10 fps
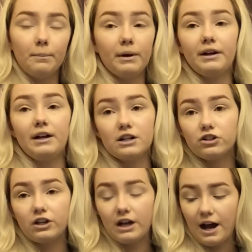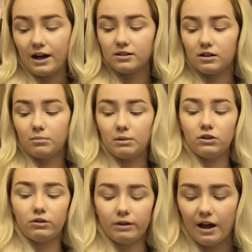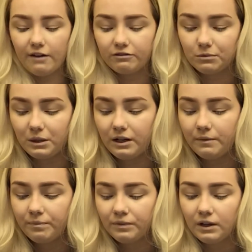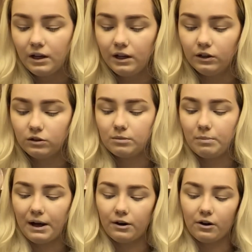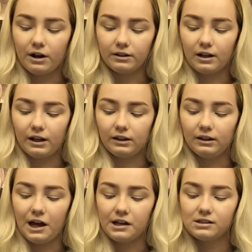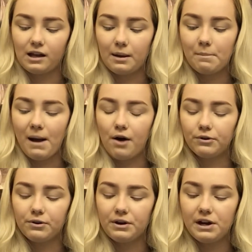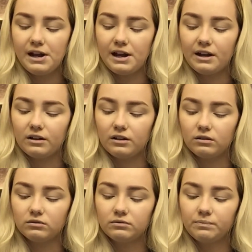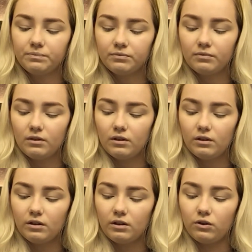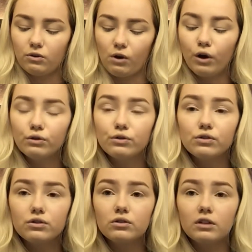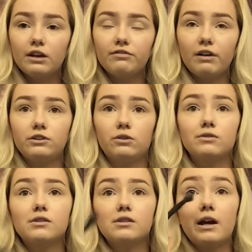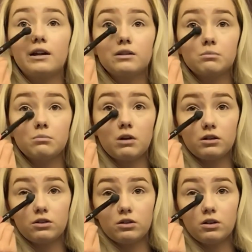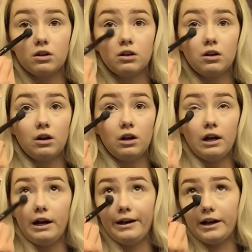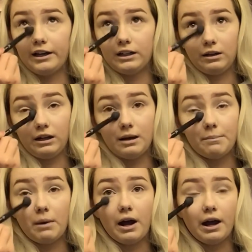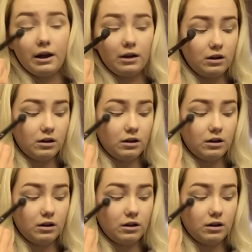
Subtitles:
But it actually hasn't been doing that for me. And it looks better and like less like powdery and gross if I don't set as much. And I can get my,